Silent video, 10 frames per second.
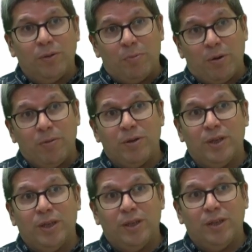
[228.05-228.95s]
the
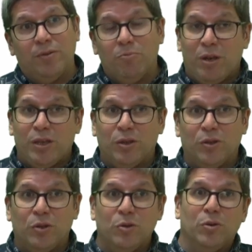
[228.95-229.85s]
previously
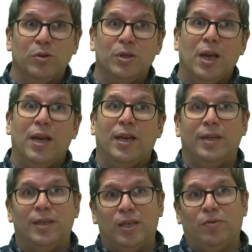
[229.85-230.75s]
mentioned tools
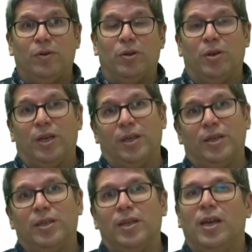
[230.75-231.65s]
in just a few clicks.